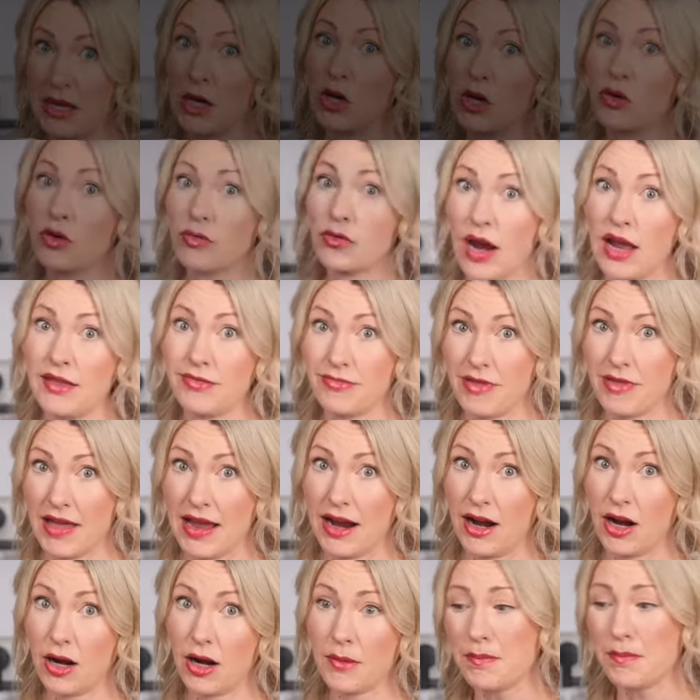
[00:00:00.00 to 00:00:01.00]
Meal right
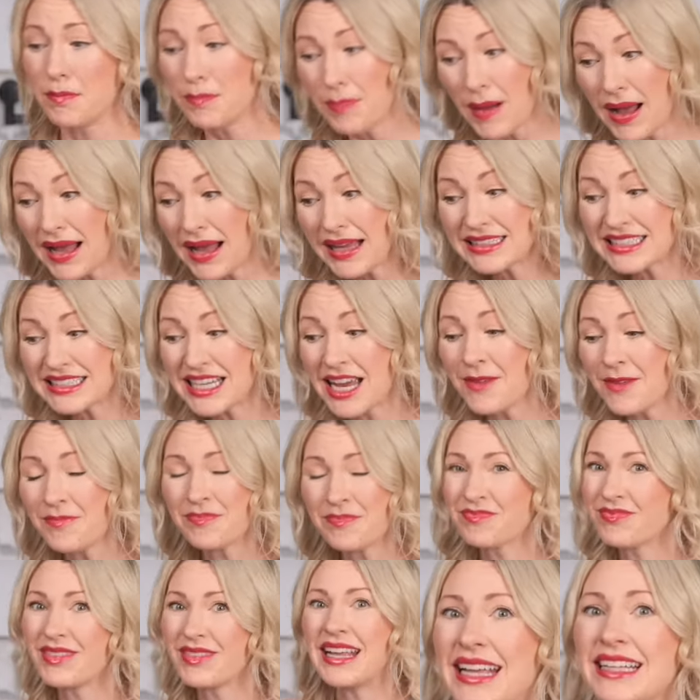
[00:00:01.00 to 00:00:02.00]
there, but
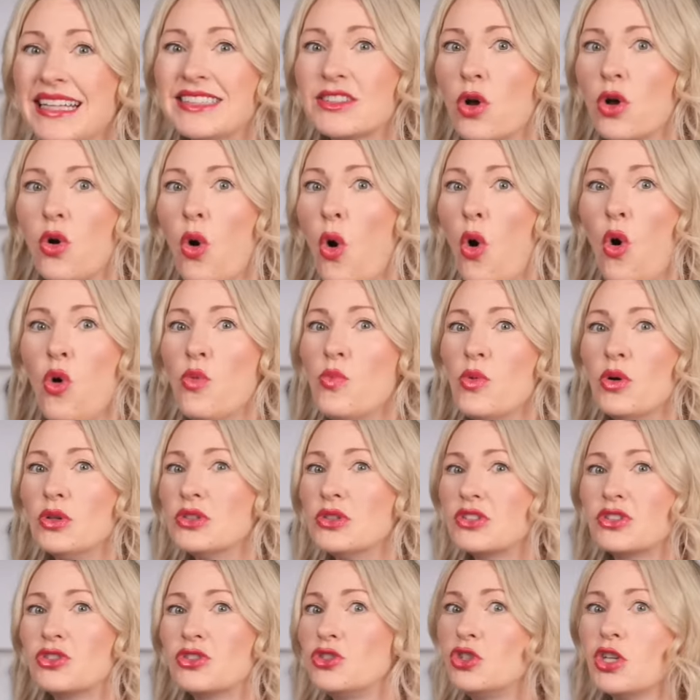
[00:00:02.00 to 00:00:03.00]
it's
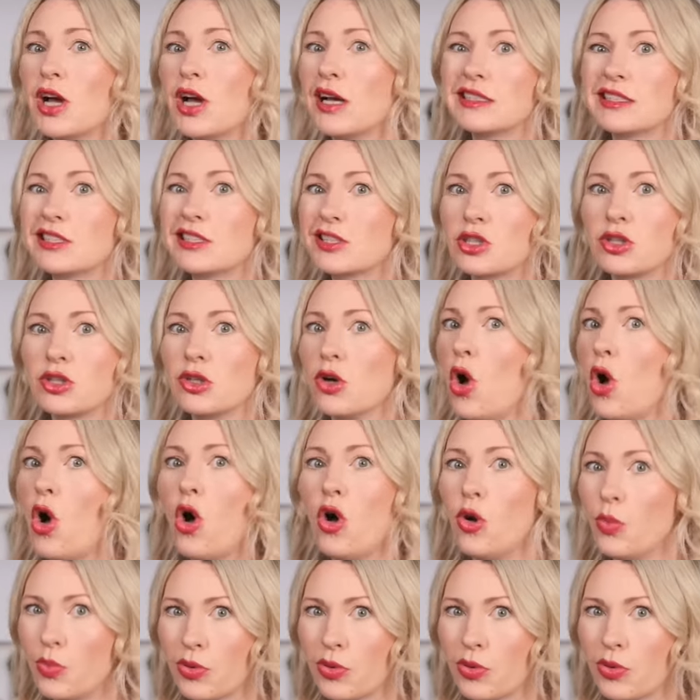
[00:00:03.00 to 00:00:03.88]
almost just all